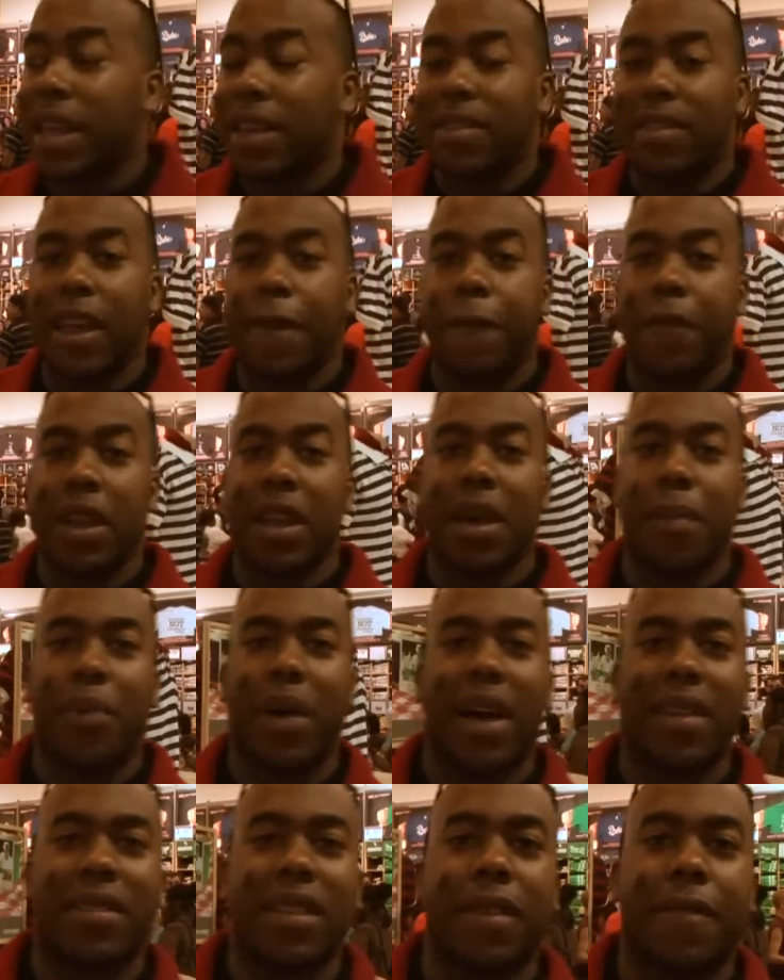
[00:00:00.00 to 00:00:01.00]
That's definitely a
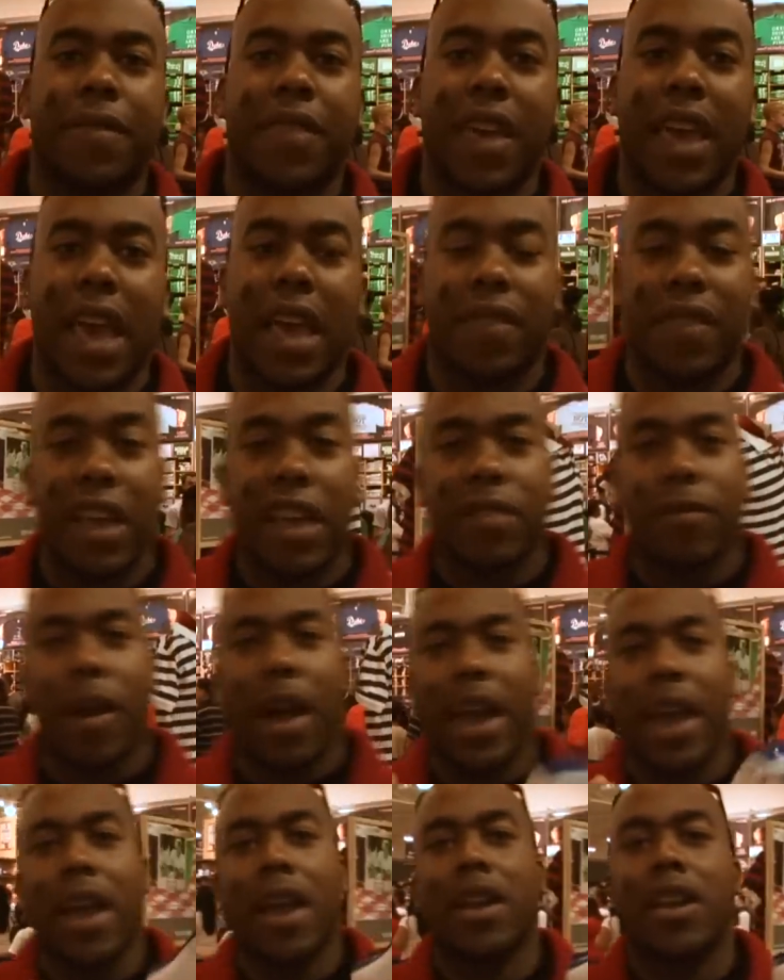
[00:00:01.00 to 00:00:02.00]
positive thing. These
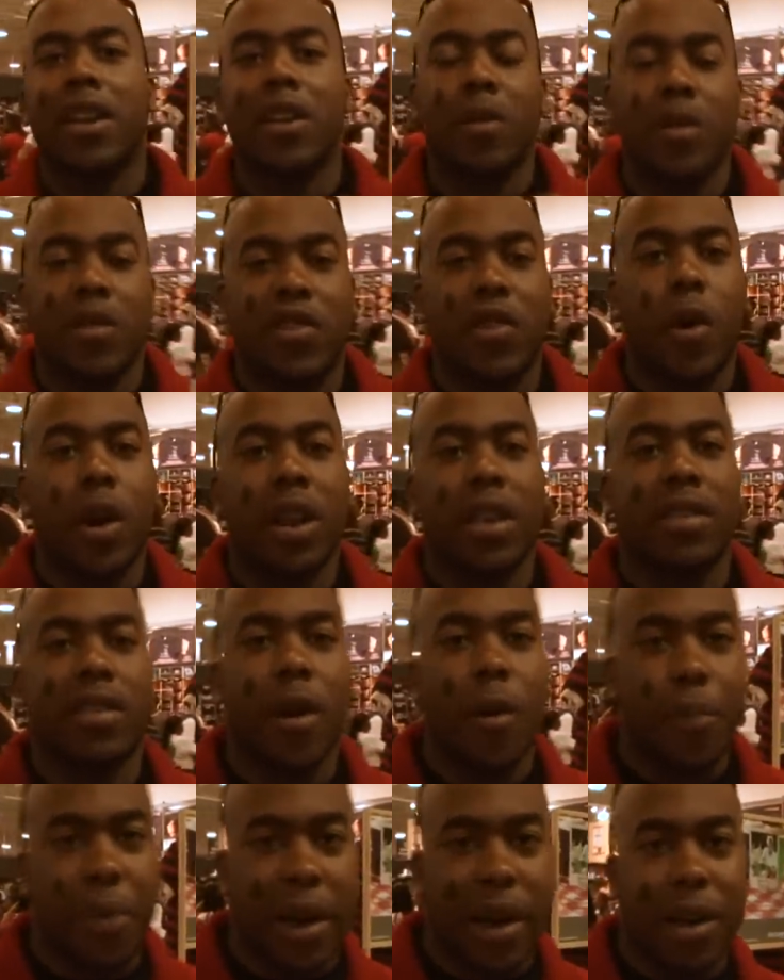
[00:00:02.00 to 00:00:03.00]
right here are the new Jordans.
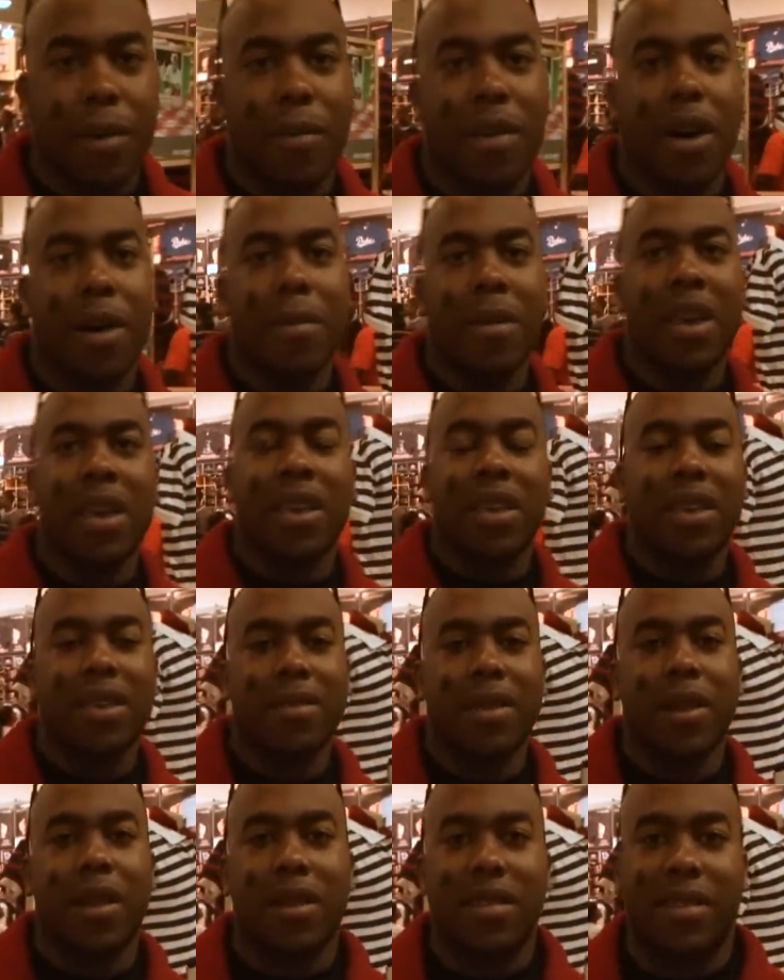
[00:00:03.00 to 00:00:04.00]
Go pick them up.
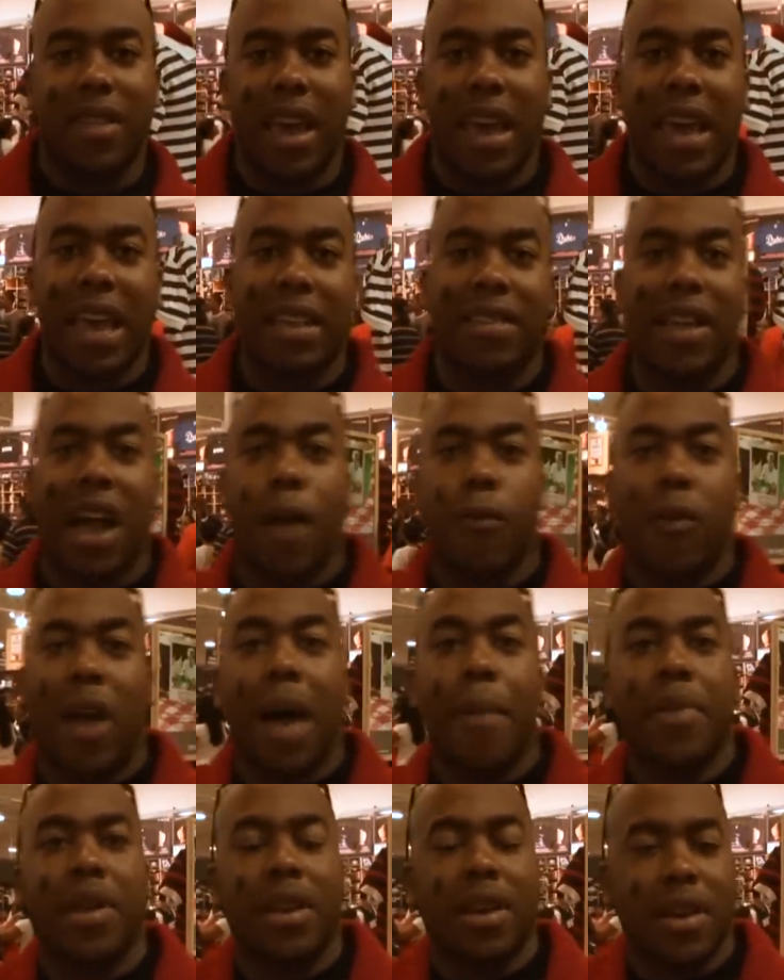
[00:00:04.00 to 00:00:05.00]
You know what I'm saying? He's not
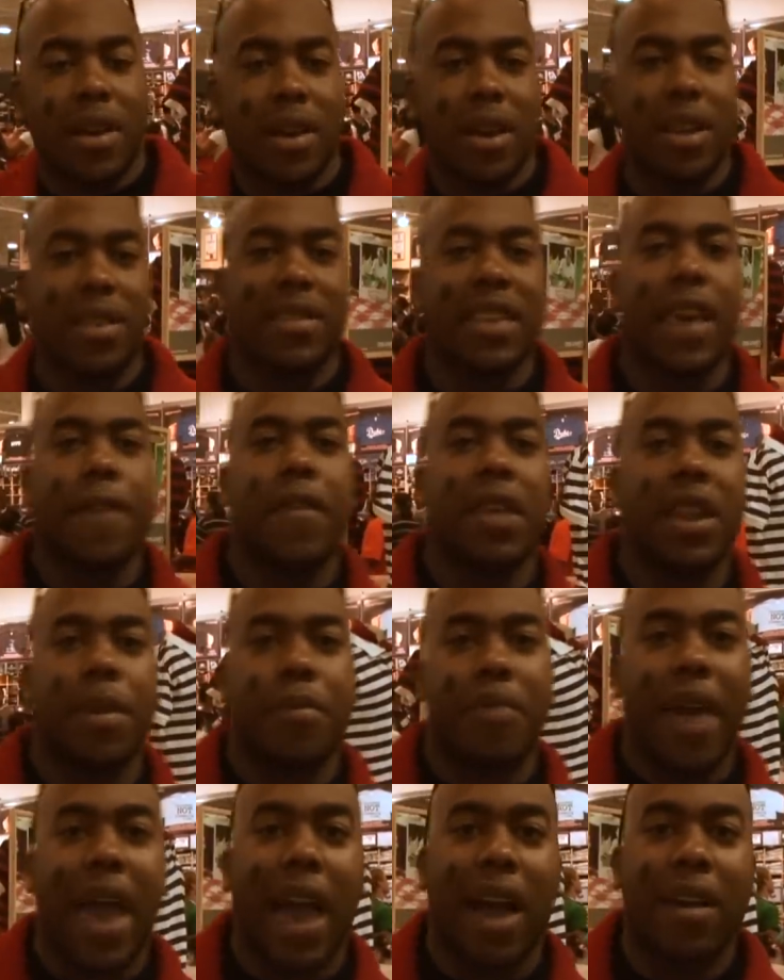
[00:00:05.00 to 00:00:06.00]
robbing the hood. He's giving
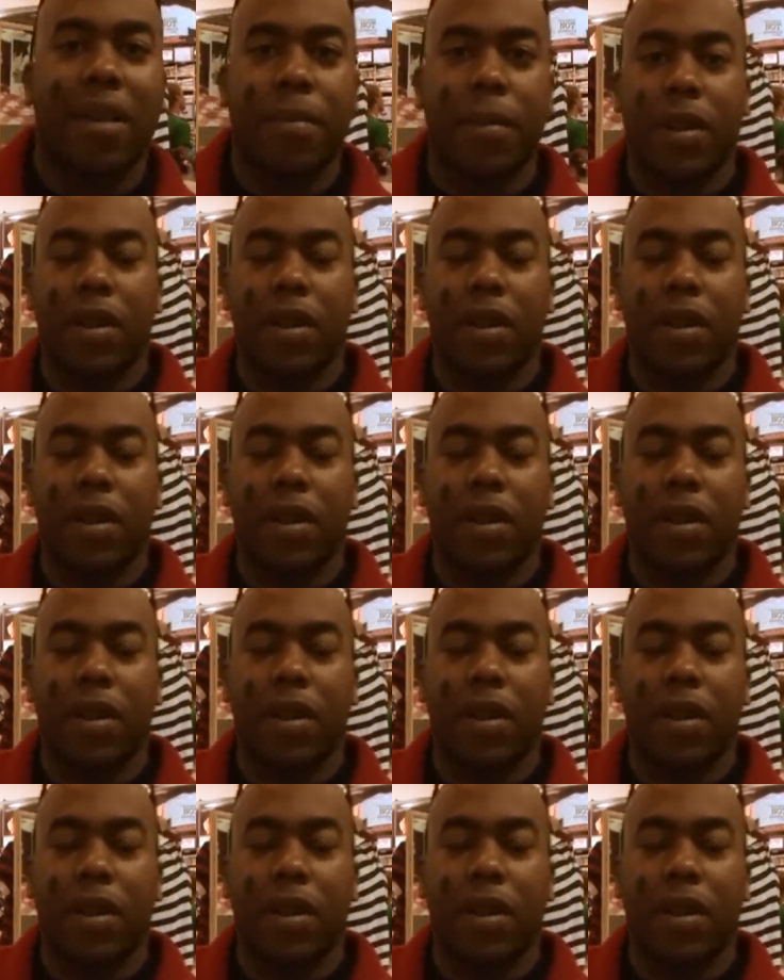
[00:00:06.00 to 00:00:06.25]
it back.